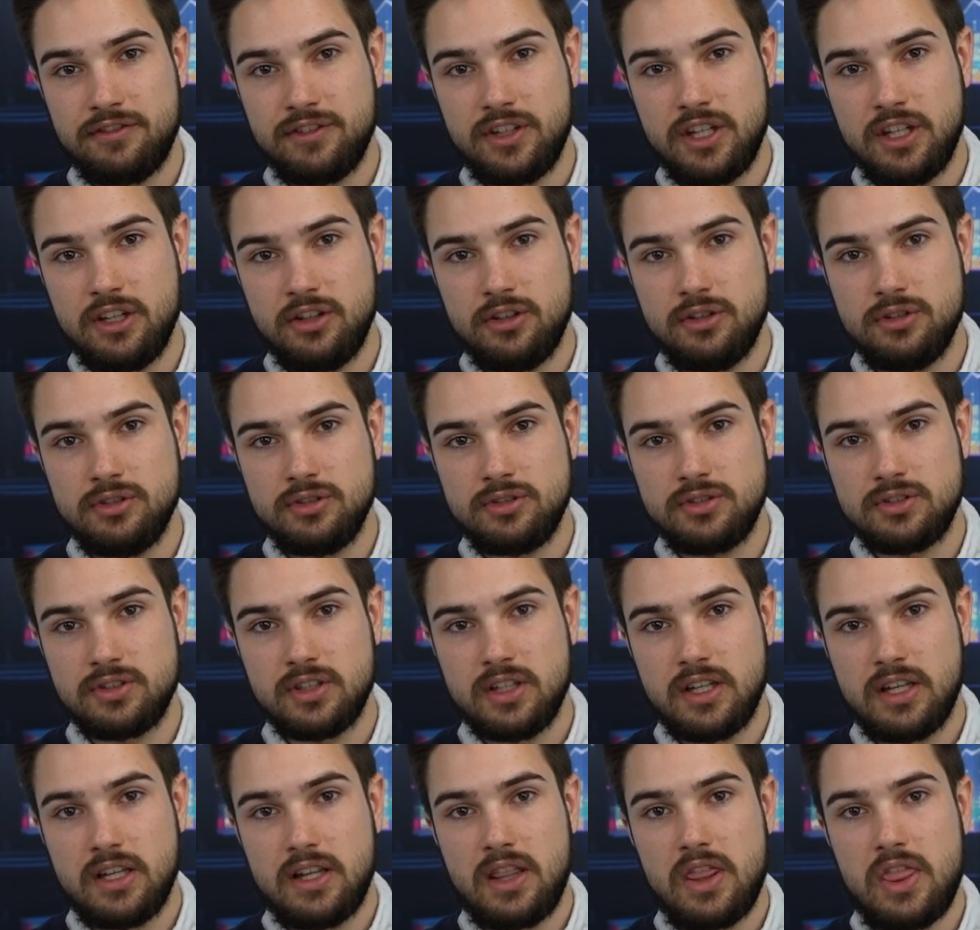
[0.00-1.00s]
news
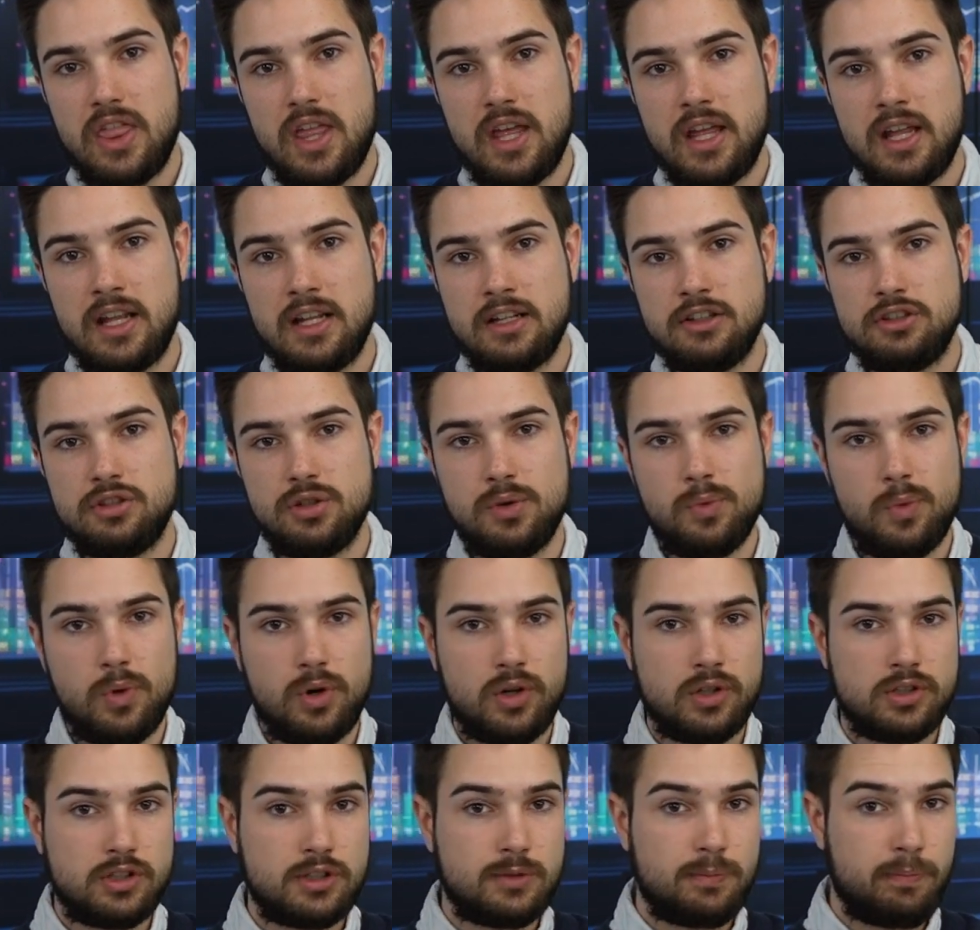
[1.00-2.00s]
than
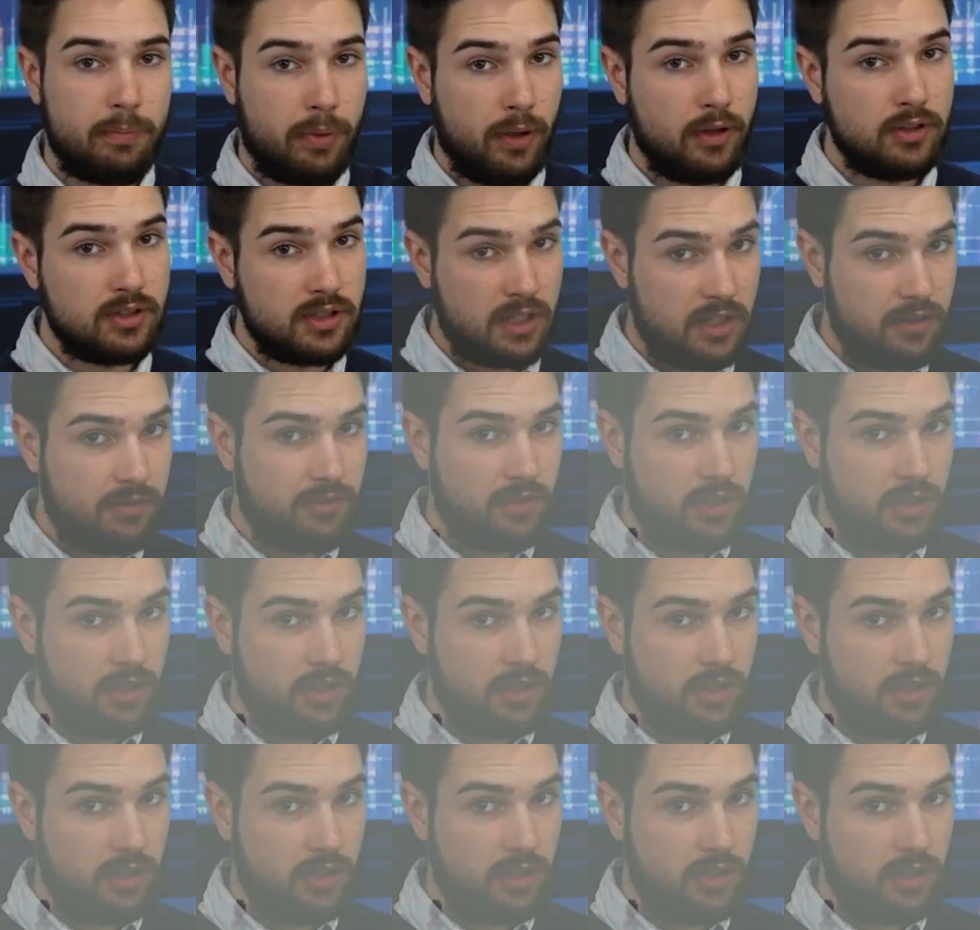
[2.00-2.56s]
towards positive